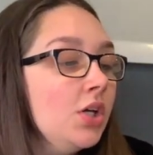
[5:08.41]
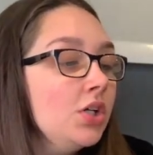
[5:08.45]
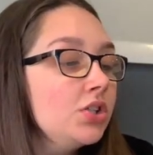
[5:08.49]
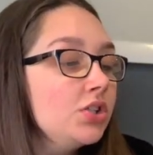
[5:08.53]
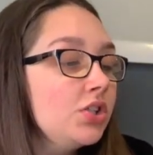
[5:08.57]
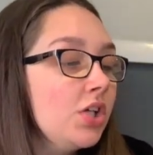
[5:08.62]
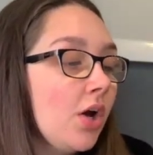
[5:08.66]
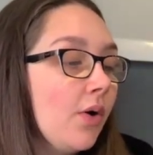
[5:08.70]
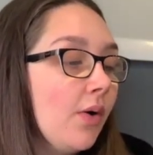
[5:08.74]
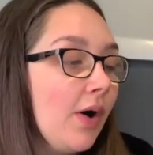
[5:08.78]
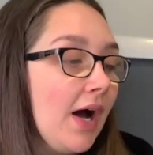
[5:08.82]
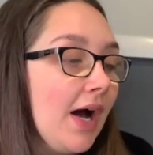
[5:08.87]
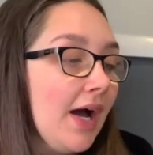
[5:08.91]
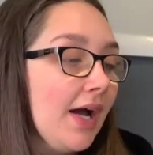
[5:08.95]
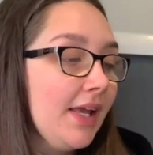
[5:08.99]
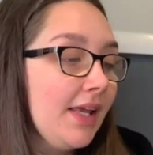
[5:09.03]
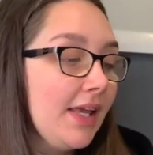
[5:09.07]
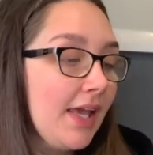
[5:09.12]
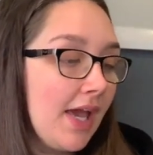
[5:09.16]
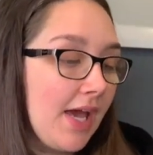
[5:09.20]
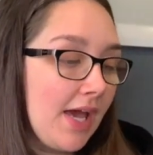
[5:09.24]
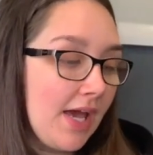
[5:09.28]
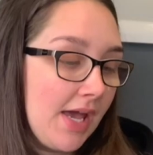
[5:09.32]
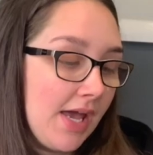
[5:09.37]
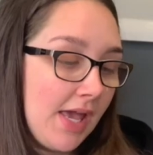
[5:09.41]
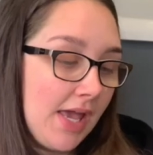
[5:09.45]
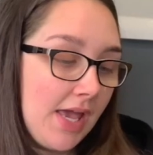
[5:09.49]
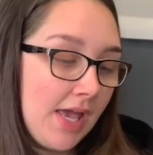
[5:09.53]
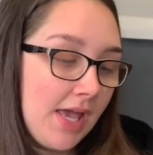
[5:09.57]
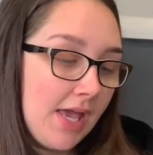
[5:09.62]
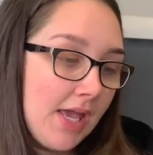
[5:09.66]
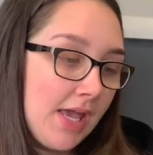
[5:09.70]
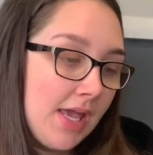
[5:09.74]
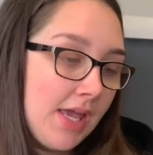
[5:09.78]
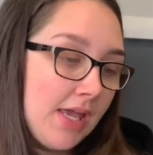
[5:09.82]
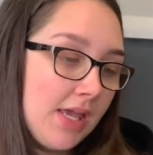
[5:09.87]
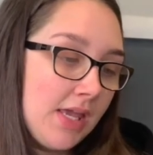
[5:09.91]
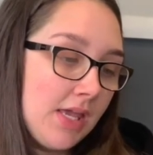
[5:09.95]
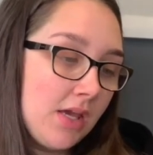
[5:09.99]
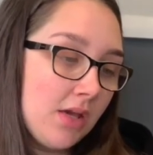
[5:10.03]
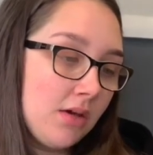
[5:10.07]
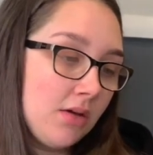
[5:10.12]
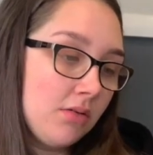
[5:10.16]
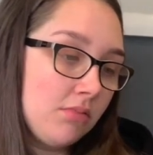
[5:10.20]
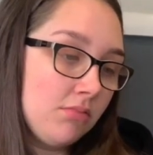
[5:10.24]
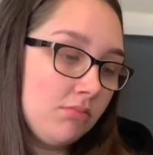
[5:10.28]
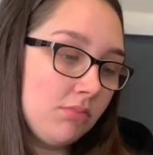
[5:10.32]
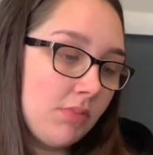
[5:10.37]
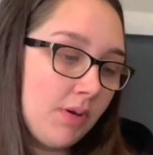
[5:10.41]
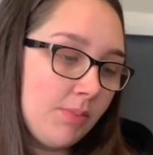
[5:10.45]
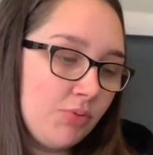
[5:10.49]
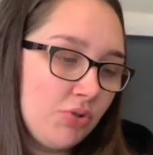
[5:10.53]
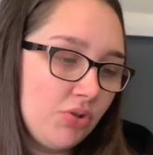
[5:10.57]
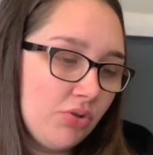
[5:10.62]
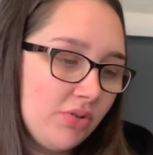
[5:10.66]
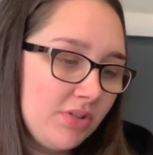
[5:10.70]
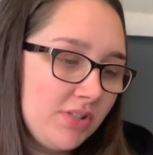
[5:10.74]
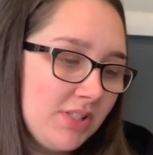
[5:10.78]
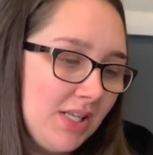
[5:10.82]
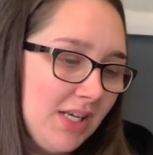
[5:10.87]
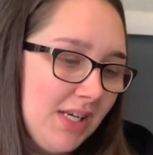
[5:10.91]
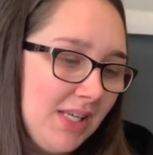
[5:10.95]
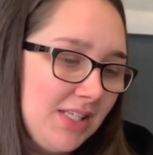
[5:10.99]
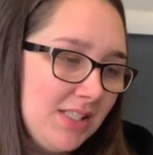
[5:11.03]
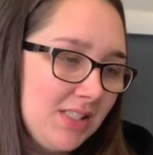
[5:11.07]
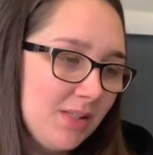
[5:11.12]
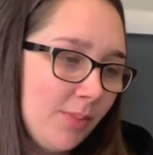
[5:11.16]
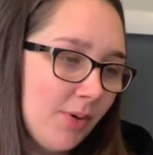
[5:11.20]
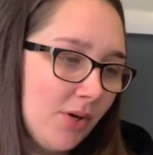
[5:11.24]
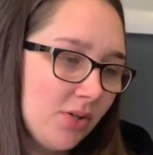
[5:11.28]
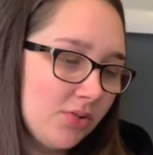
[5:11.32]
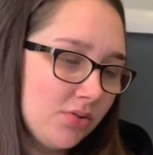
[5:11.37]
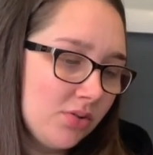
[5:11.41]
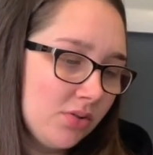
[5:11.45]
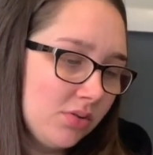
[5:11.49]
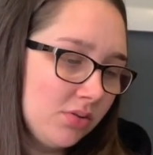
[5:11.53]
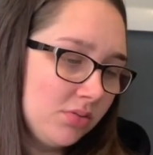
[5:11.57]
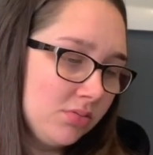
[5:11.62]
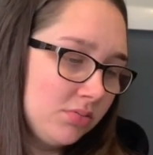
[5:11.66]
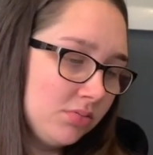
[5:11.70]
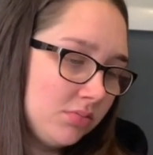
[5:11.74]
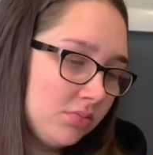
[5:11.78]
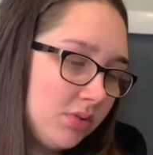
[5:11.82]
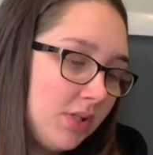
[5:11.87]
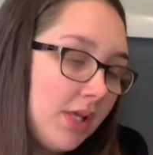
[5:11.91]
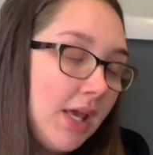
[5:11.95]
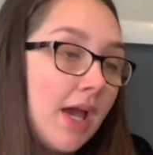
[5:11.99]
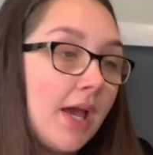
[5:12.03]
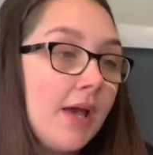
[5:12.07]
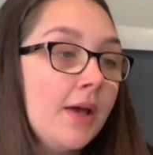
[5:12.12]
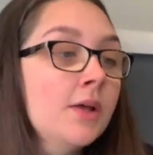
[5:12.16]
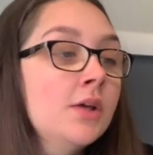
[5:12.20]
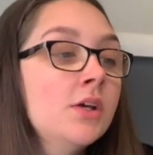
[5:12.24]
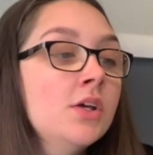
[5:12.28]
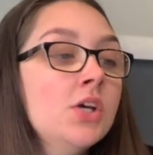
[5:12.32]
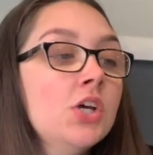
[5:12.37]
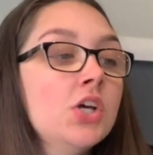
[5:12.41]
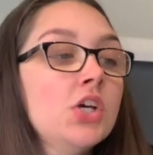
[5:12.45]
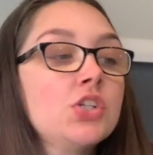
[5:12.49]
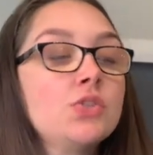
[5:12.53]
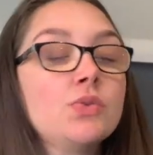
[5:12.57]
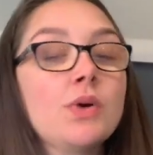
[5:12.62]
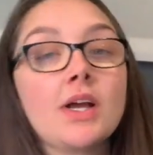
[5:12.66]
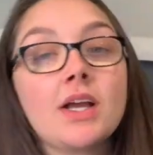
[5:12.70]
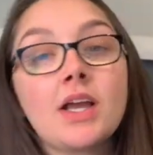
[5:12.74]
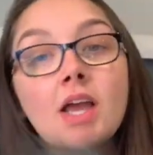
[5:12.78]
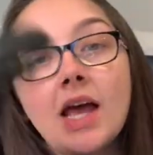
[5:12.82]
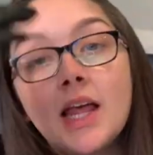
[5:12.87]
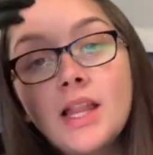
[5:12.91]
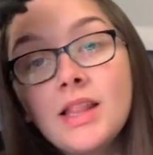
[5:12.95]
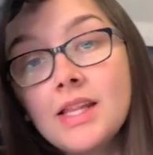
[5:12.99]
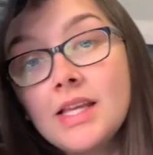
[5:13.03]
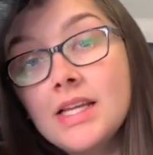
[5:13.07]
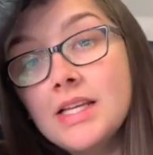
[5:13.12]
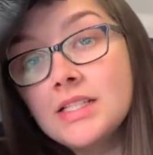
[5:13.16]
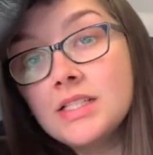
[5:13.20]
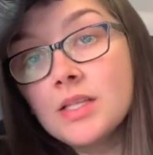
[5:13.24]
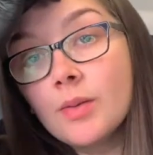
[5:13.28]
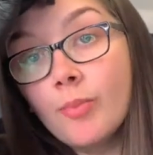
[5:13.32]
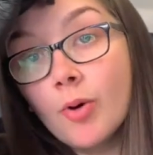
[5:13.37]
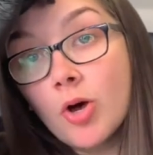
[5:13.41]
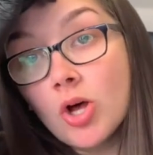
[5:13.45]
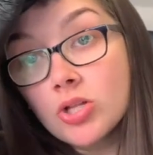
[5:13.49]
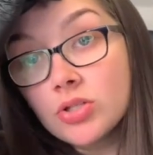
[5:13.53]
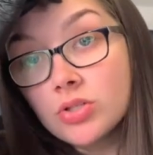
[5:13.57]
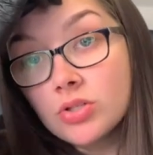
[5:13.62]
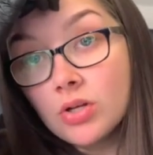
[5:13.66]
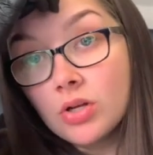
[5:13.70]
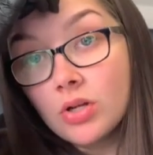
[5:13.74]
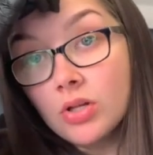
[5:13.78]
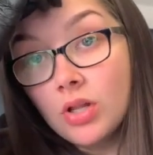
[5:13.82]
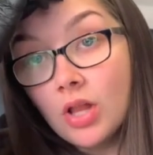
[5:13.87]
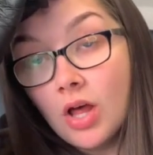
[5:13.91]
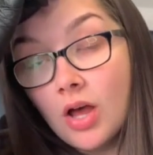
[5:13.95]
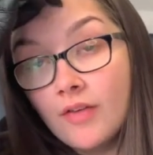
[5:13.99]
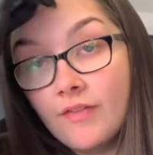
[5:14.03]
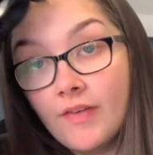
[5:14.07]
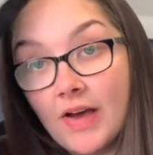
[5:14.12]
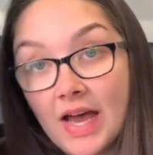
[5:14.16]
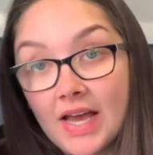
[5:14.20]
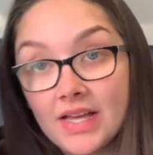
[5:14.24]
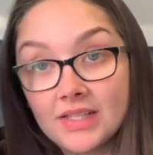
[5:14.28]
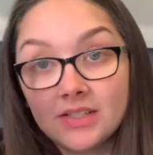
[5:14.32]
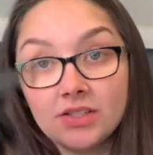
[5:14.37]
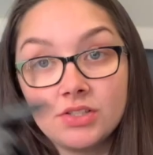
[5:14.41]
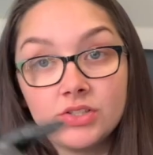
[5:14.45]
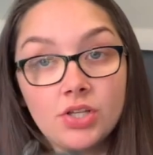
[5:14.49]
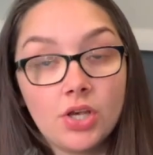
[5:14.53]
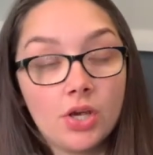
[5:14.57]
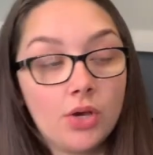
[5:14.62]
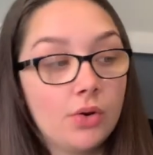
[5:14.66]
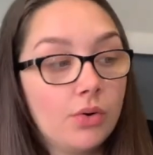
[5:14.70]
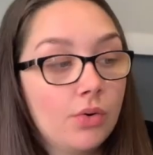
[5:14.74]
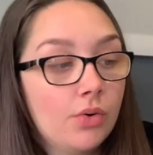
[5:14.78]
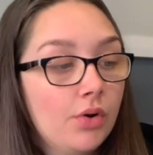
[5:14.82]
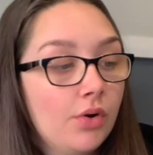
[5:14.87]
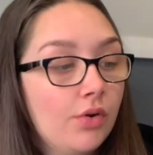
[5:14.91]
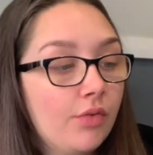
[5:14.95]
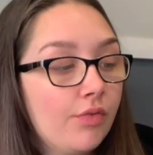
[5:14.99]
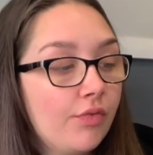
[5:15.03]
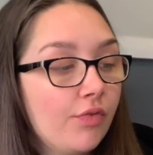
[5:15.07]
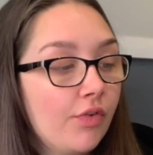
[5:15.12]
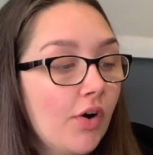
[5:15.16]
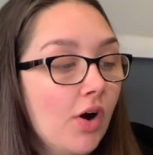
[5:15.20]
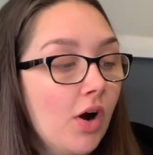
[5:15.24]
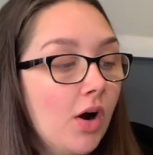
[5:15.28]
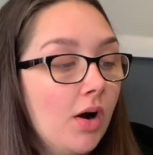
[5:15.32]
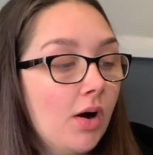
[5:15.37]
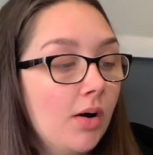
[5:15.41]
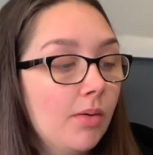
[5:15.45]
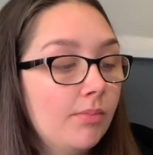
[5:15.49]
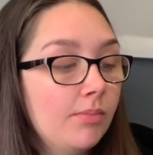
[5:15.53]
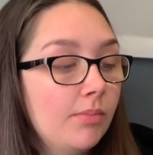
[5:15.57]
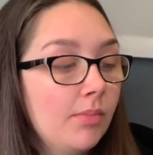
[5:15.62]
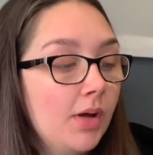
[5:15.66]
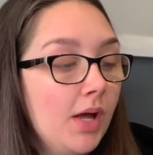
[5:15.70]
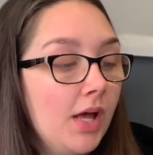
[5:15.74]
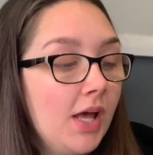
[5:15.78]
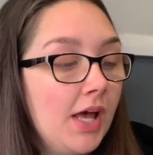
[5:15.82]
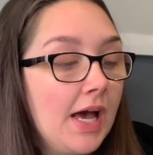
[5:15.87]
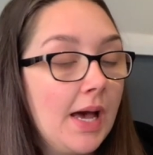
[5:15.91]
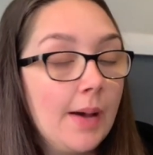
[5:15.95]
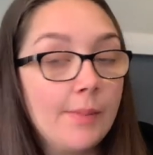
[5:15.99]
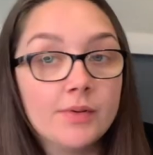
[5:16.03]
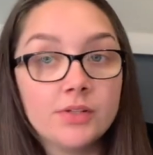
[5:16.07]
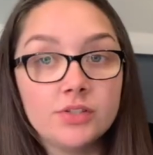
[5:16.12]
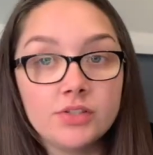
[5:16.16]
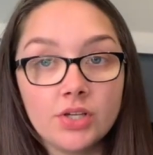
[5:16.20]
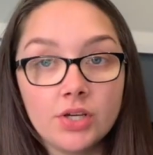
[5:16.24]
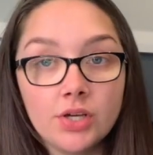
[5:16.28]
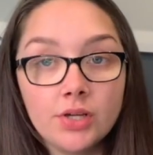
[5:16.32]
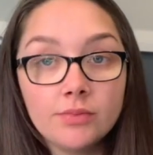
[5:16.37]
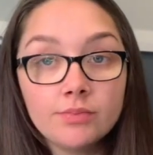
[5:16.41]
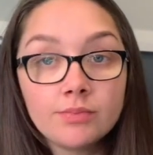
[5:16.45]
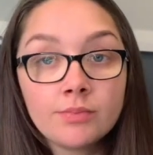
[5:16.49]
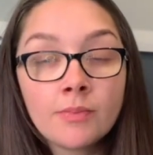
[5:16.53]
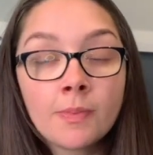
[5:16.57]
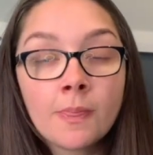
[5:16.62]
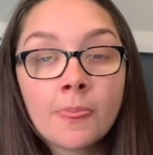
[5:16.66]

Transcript: So I get a, I'm sure it's a litre bottle. Yeah. So I get a litre bottle of acetone from Amazon.